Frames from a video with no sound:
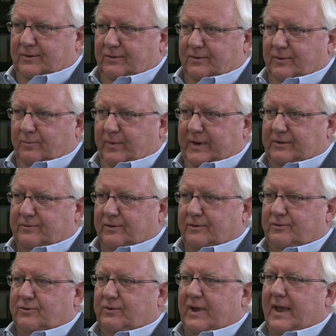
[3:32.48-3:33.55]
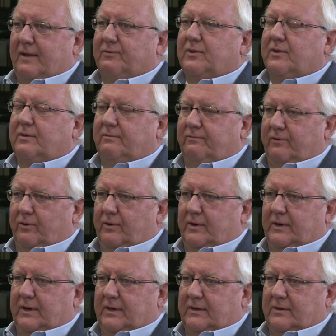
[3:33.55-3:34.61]
to do the research. You have to convert
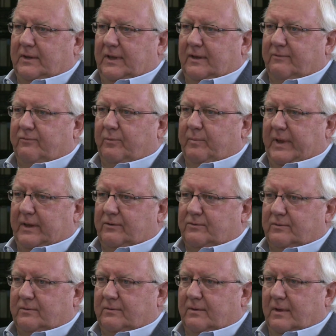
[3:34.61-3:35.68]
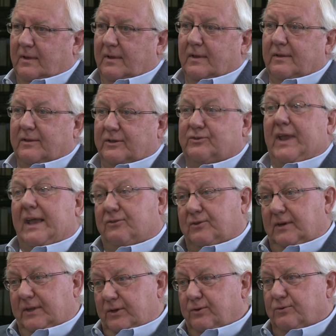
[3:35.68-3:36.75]
it into information that's
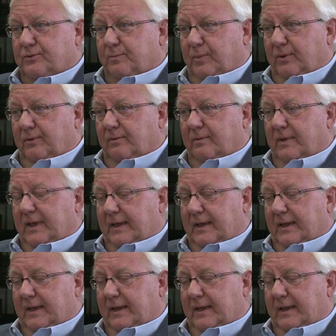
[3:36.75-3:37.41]
actually usable.